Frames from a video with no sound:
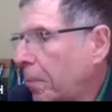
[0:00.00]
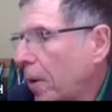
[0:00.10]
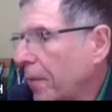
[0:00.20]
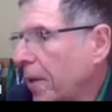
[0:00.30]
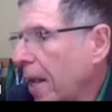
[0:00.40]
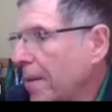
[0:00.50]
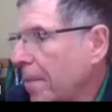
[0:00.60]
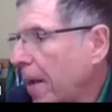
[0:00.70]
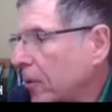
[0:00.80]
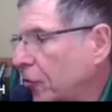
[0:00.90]
part of the
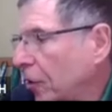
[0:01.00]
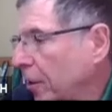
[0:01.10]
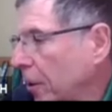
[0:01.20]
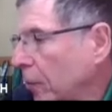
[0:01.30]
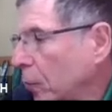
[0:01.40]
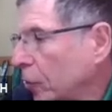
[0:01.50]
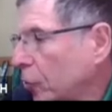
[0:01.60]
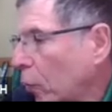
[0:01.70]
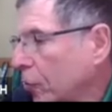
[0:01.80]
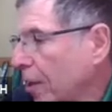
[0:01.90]
AMAC Senior
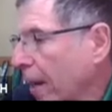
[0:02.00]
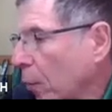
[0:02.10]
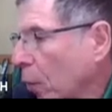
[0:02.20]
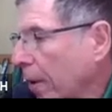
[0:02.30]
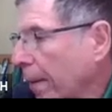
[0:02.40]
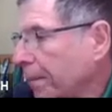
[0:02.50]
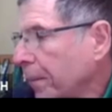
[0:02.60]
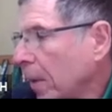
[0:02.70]
Resource Network.